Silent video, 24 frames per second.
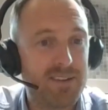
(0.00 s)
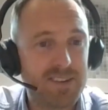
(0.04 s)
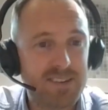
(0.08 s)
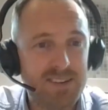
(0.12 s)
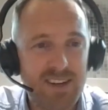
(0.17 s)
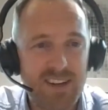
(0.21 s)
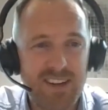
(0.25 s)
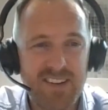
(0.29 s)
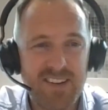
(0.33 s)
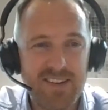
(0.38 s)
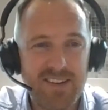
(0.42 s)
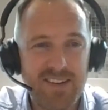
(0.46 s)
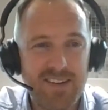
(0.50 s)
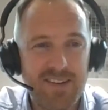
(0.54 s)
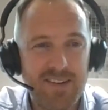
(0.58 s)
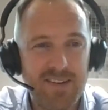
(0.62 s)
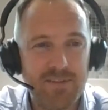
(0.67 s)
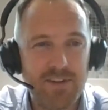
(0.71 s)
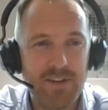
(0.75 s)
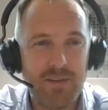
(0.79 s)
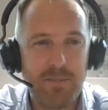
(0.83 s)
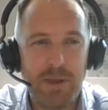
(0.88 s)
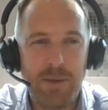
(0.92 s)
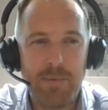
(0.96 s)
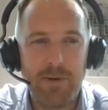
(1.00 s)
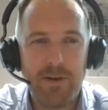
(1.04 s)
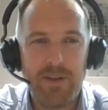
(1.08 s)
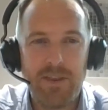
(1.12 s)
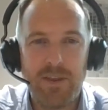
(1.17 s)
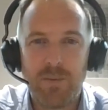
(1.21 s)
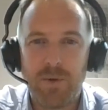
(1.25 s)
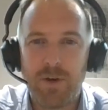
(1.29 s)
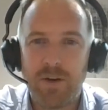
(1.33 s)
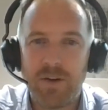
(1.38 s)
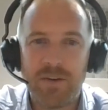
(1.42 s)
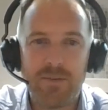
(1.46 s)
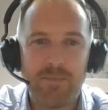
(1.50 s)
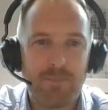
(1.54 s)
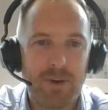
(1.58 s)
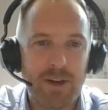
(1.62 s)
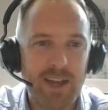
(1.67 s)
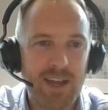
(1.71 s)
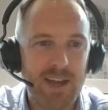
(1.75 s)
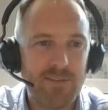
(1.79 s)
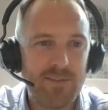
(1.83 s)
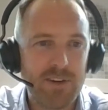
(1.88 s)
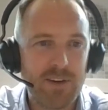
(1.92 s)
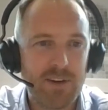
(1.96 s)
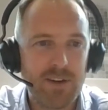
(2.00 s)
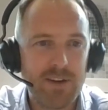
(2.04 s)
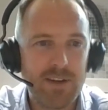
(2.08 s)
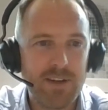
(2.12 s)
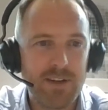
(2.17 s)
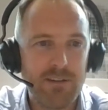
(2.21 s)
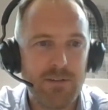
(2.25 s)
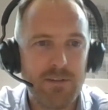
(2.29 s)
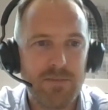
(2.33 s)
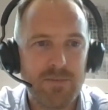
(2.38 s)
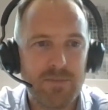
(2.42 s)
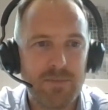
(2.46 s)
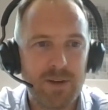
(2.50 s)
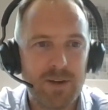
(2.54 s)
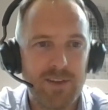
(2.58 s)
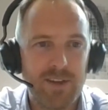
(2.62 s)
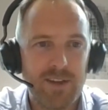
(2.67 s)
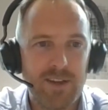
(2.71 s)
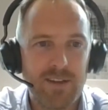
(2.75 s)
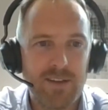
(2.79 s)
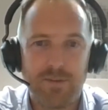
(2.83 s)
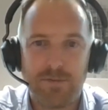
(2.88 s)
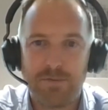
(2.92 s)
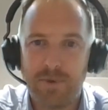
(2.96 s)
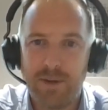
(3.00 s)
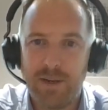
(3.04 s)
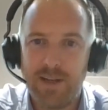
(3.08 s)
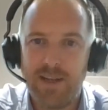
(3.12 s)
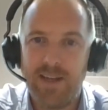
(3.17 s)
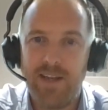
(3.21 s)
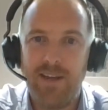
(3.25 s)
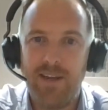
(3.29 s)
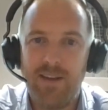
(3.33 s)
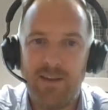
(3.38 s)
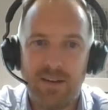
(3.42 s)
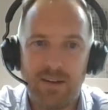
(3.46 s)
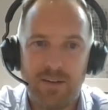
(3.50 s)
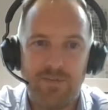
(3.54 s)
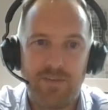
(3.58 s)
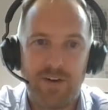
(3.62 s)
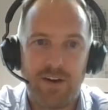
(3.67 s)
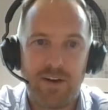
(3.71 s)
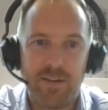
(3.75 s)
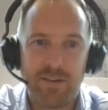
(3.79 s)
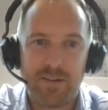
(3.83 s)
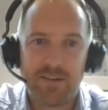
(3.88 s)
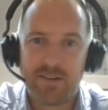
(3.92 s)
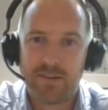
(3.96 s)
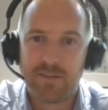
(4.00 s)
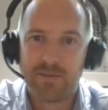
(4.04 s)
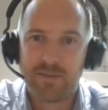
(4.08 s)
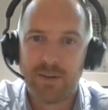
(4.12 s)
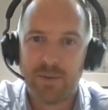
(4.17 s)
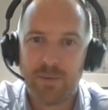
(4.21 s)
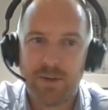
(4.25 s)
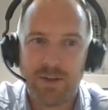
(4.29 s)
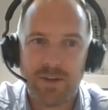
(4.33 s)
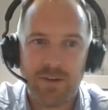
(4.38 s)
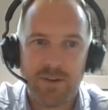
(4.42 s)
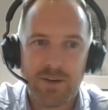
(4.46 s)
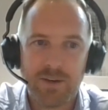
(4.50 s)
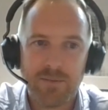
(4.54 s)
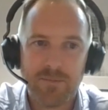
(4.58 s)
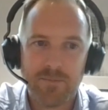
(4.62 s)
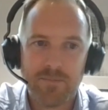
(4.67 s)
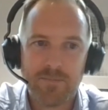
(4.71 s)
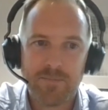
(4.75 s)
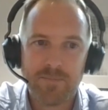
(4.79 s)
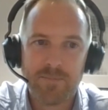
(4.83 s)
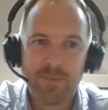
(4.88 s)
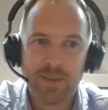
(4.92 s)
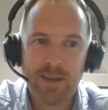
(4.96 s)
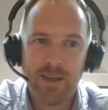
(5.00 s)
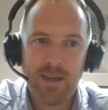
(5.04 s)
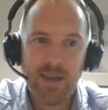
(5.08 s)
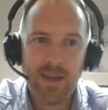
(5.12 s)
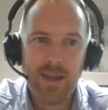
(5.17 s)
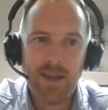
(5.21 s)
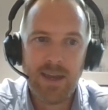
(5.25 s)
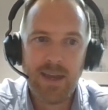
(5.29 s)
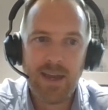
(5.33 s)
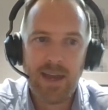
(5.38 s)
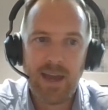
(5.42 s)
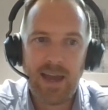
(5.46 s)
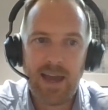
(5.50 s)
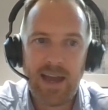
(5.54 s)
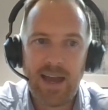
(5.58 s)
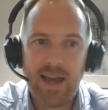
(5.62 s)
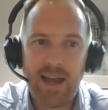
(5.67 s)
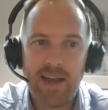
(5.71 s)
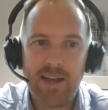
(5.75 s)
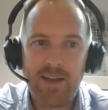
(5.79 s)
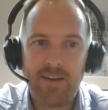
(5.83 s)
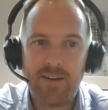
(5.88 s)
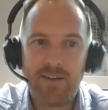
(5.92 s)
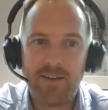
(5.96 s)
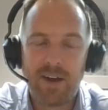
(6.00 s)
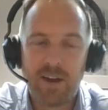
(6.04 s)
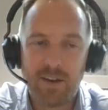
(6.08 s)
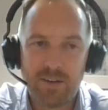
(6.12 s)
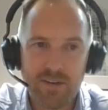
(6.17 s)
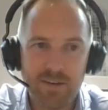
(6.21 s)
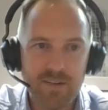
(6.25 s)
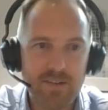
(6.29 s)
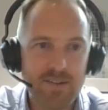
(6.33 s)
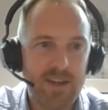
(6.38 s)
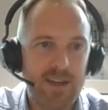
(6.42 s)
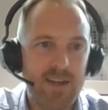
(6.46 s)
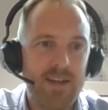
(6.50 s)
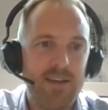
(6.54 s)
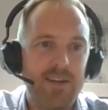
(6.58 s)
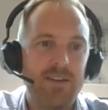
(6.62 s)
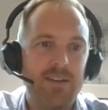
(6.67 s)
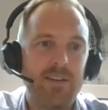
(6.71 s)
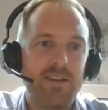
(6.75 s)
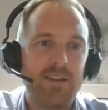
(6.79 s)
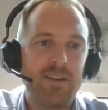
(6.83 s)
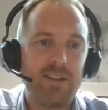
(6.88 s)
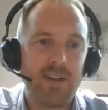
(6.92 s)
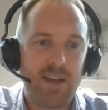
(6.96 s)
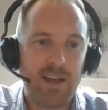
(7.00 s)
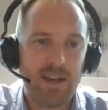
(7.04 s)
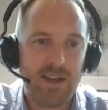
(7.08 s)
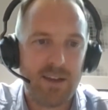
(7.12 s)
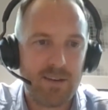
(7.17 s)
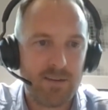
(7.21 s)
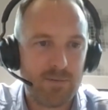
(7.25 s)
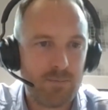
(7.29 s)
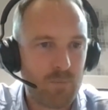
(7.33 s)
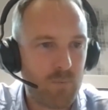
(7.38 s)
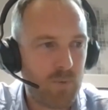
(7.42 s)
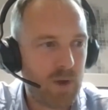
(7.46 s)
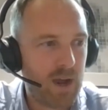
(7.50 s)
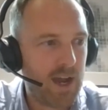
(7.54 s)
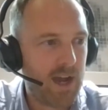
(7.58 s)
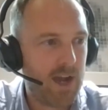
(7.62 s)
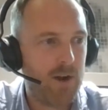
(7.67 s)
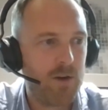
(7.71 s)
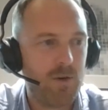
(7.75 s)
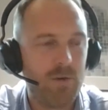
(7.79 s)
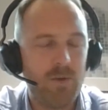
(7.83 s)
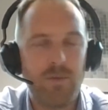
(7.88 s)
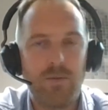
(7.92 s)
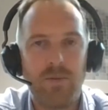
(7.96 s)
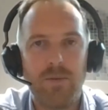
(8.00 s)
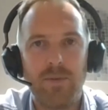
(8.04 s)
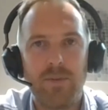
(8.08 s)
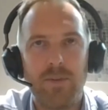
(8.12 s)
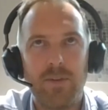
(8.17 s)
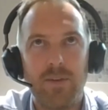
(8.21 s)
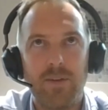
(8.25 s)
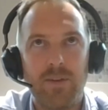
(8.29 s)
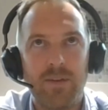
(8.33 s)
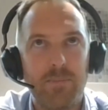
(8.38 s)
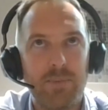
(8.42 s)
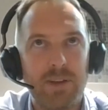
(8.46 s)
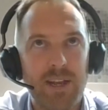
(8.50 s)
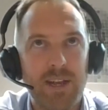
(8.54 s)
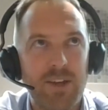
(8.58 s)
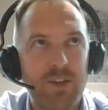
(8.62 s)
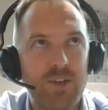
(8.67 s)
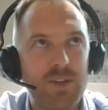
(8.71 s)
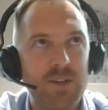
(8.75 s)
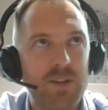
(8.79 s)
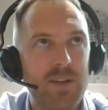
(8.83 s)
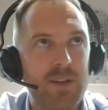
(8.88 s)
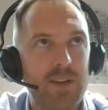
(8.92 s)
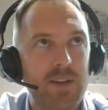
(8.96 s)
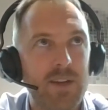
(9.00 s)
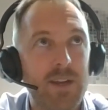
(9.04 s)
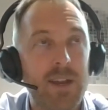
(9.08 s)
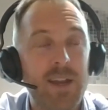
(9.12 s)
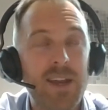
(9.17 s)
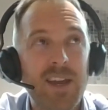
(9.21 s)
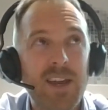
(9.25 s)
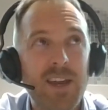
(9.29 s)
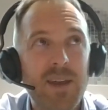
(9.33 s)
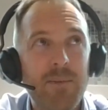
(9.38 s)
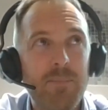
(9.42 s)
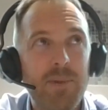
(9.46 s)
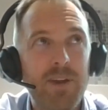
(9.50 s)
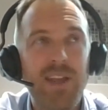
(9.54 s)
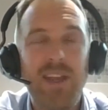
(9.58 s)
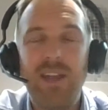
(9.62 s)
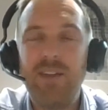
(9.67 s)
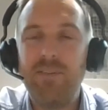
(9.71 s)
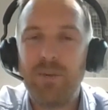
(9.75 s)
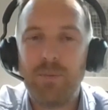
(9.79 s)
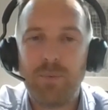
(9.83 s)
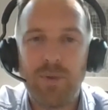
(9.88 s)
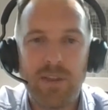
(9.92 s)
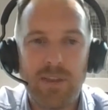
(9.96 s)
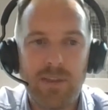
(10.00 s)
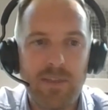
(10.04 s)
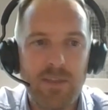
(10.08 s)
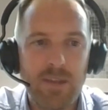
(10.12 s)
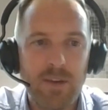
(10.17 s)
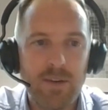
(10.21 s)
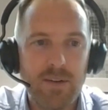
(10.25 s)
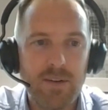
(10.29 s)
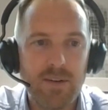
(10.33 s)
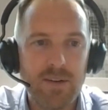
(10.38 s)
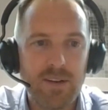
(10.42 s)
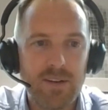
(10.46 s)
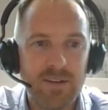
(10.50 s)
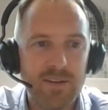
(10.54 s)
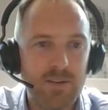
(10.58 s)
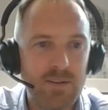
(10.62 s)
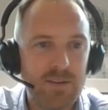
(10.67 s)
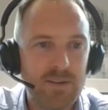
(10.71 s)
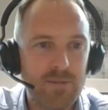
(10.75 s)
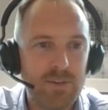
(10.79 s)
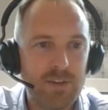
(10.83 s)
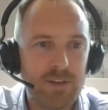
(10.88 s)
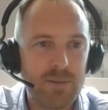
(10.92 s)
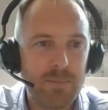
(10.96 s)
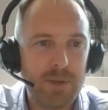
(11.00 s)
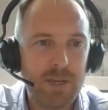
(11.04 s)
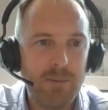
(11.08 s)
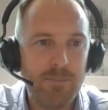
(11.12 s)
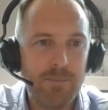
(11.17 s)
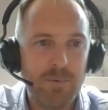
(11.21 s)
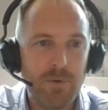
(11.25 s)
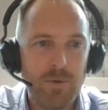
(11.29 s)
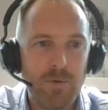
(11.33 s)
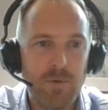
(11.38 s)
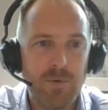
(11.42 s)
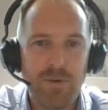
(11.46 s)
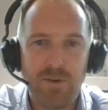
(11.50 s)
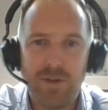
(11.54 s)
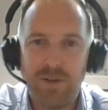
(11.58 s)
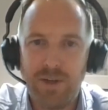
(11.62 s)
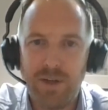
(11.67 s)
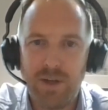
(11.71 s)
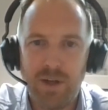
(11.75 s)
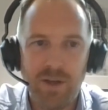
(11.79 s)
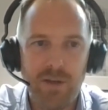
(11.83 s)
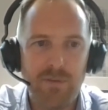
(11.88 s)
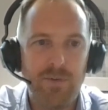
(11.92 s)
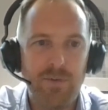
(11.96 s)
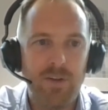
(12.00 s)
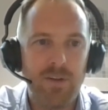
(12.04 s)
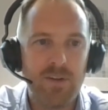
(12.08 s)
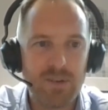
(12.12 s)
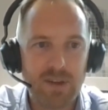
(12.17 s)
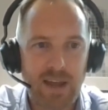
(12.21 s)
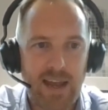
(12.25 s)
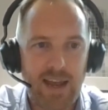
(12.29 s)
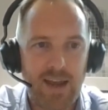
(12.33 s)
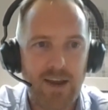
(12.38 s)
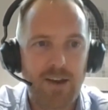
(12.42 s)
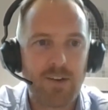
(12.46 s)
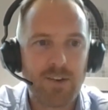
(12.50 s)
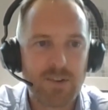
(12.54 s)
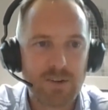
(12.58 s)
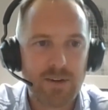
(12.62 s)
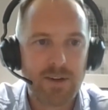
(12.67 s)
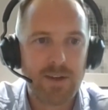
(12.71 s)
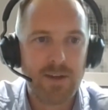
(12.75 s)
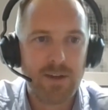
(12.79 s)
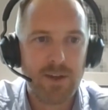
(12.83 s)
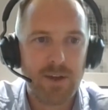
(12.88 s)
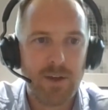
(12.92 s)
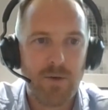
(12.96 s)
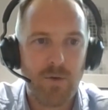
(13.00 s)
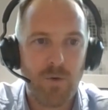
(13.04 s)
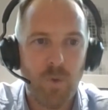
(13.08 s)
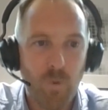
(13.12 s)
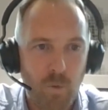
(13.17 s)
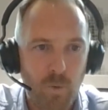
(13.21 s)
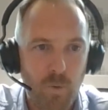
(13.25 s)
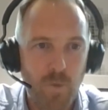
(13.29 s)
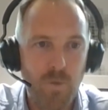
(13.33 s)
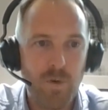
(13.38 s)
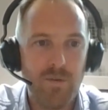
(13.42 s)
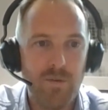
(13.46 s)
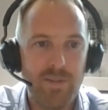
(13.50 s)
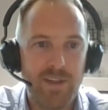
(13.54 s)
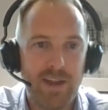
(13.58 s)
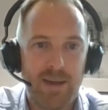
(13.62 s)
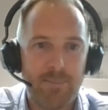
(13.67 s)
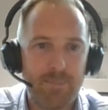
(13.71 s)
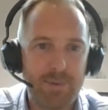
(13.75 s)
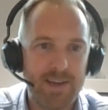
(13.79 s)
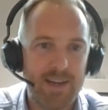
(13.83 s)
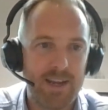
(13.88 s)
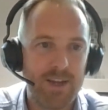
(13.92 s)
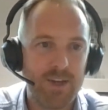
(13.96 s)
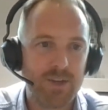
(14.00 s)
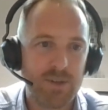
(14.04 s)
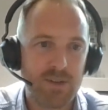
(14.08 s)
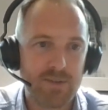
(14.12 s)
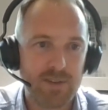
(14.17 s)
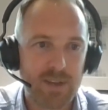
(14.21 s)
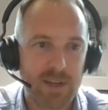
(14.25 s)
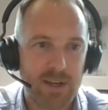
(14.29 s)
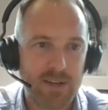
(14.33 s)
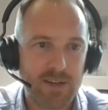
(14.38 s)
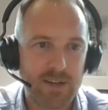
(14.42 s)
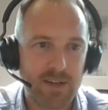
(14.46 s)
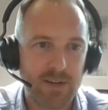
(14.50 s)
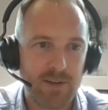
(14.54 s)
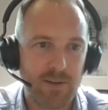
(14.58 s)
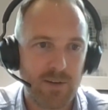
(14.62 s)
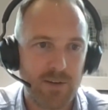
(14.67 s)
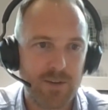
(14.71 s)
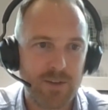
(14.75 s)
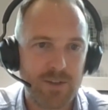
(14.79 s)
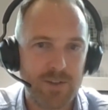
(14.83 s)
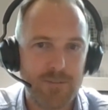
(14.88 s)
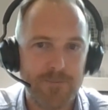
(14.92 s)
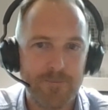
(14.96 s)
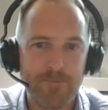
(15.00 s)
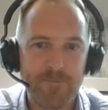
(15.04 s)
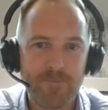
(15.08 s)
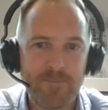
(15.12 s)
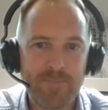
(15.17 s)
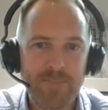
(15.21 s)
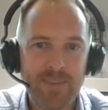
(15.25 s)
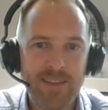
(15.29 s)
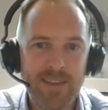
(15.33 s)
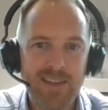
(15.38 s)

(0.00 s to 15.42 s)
like 60, 70 people in the world might have an idea of some of the really advanced stuff that we're doing and understand it and how those implications are going. But even within those 60 or 70 people, none of us actually know all of the applications for that technology.